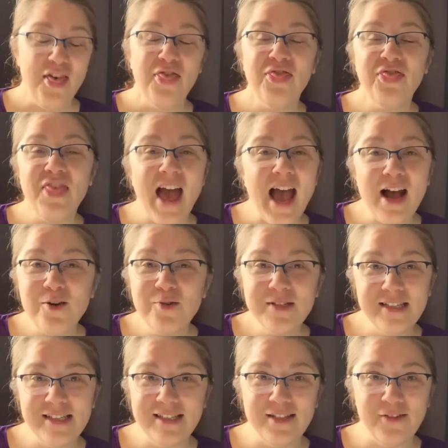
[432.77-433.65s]

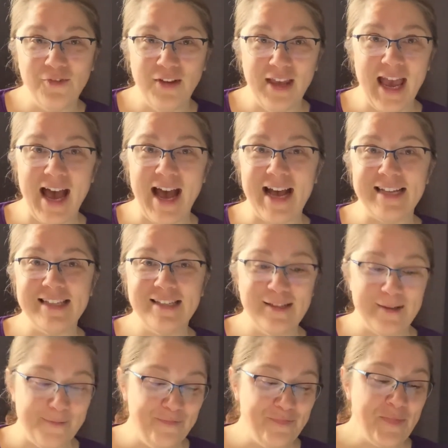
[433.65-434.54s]
thousands of cats,
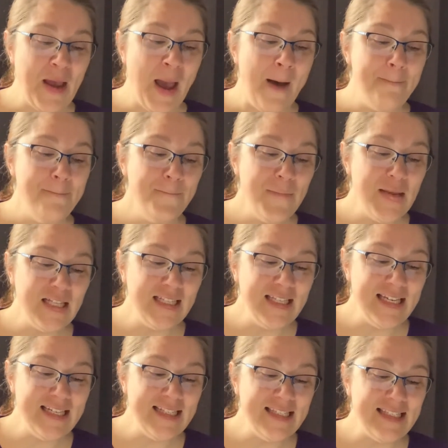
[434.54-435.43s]

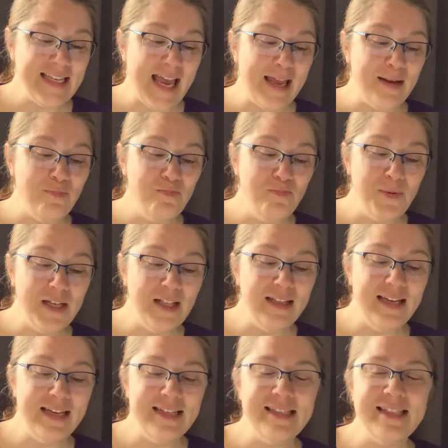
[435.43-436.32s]
millions and
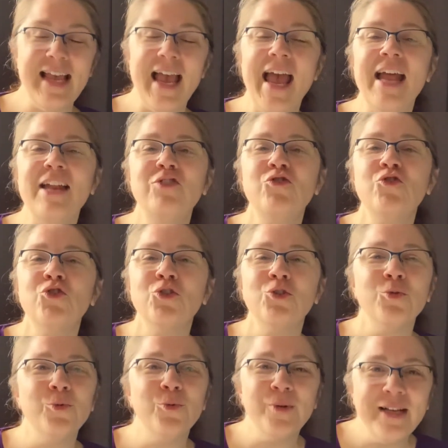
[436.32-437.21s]
billions and
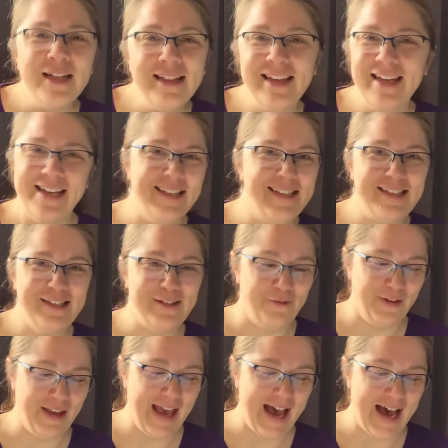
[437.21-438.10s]
trillions
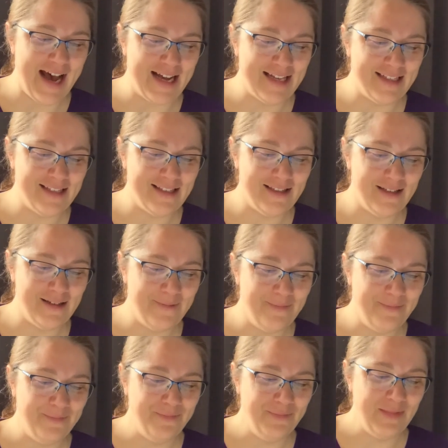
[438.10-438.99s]
of cats,
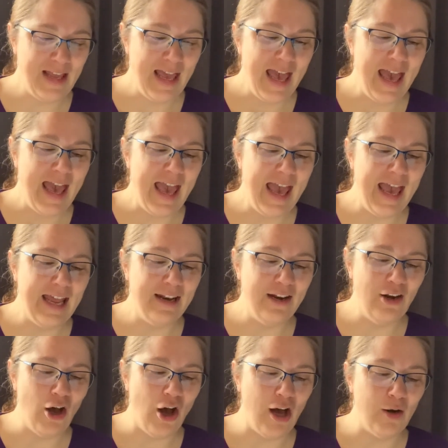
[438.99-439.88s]
and
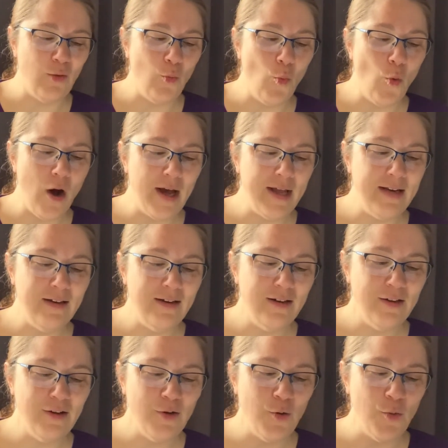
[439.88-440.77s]
not one
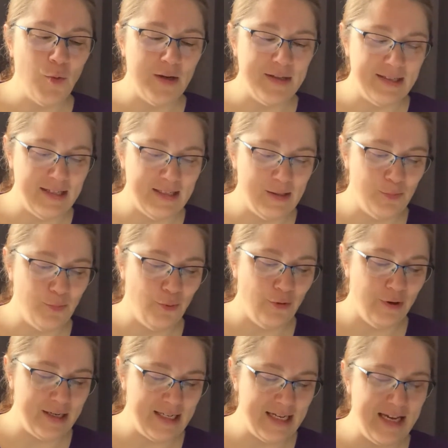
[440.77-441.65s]
was as
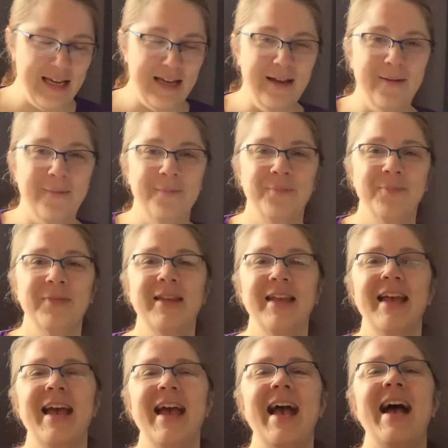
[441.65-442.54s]
pretty
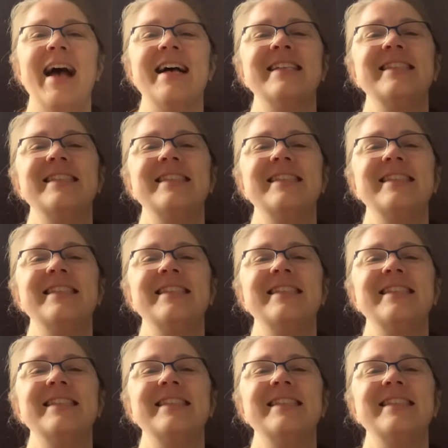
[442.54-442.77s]
as